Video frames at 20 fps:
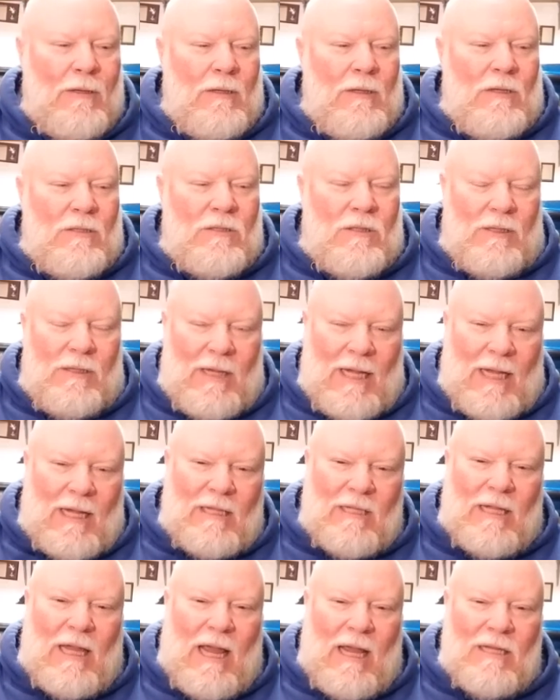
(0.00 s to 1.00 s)
So the
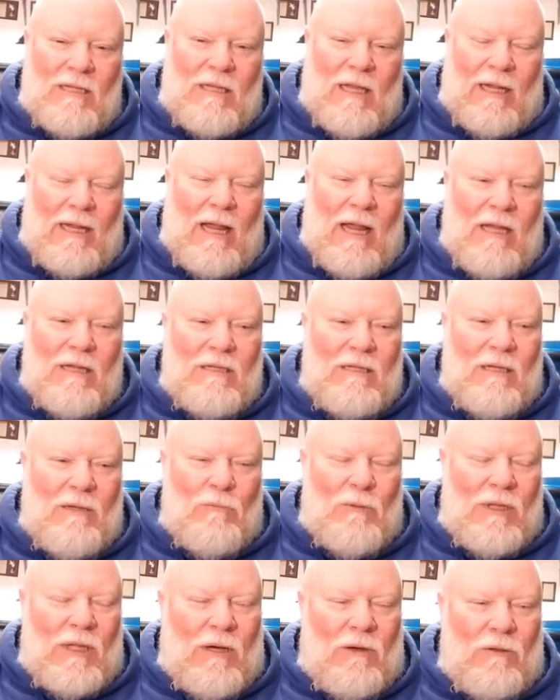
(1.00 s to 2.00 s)
next cast I cast in
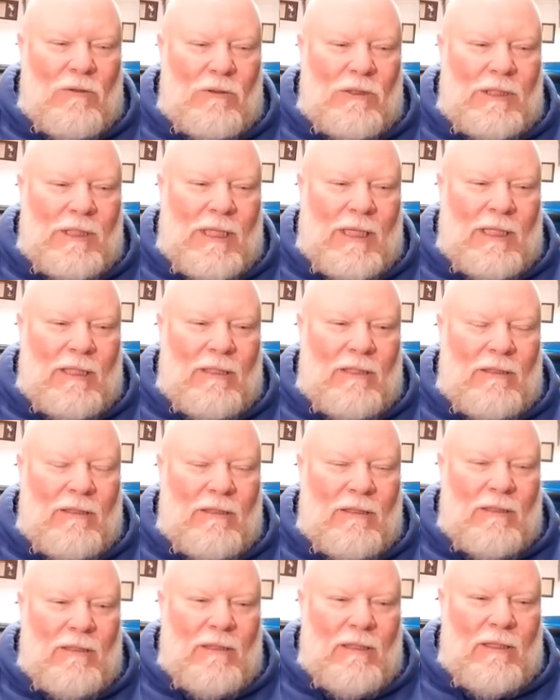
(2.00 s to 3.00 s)
with that little jig,
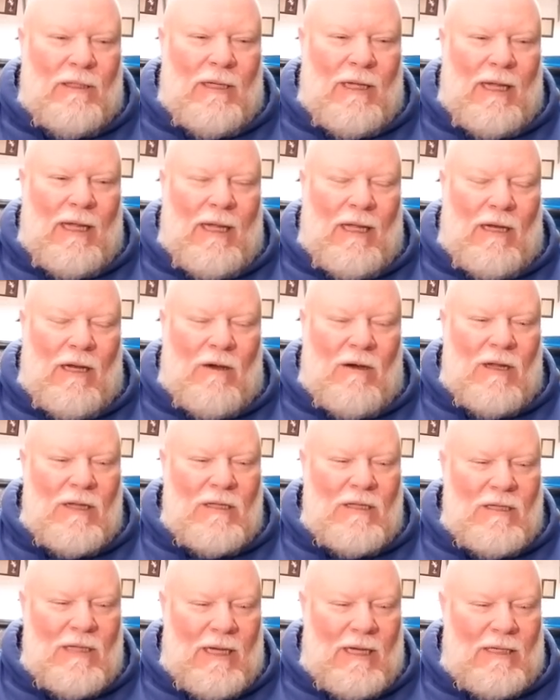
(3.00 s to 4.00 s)
and I let
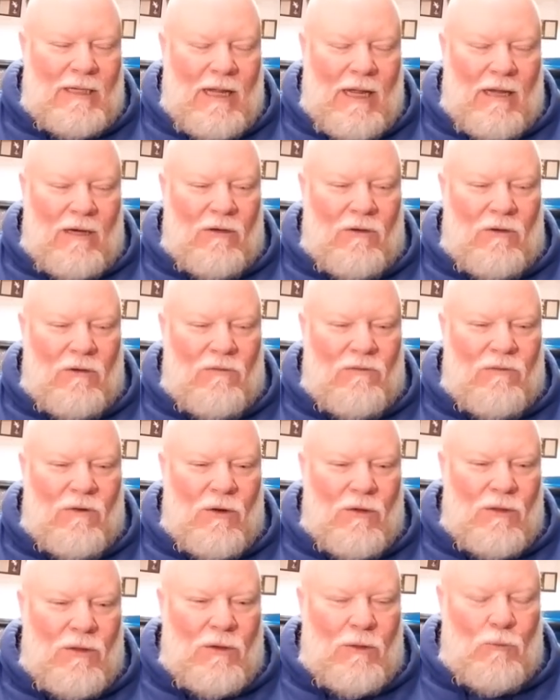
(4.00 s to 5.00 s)
sink down a little
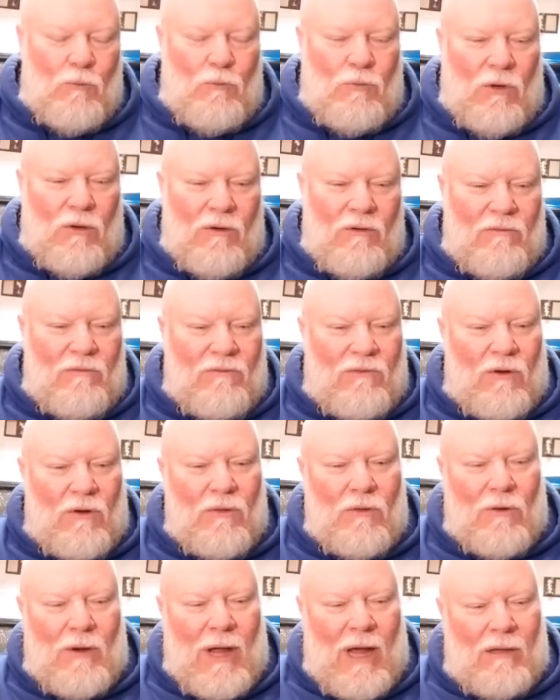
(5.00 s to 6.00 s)
further and pull it
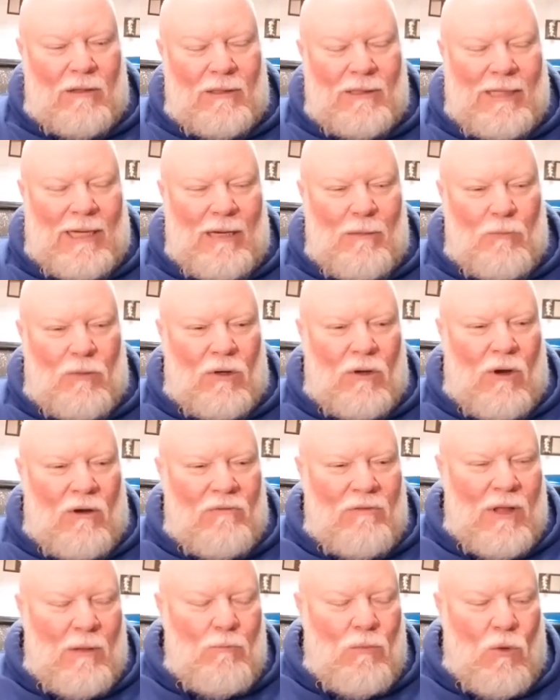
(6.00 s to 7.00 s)
further out and deeper off
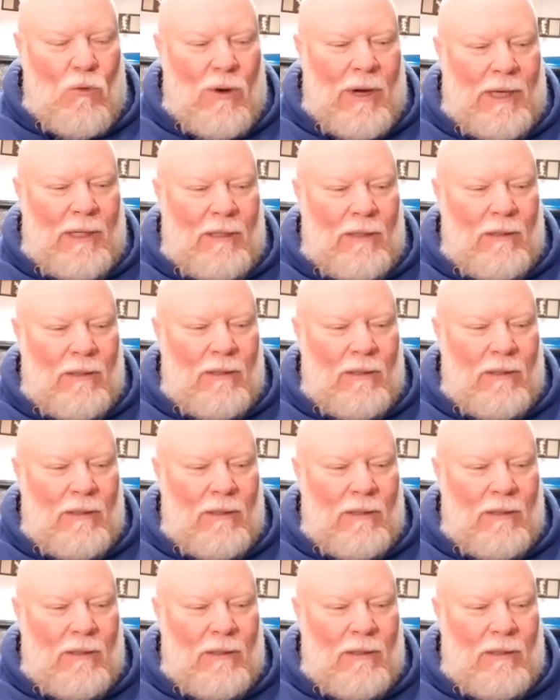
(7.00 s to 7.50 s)
that point.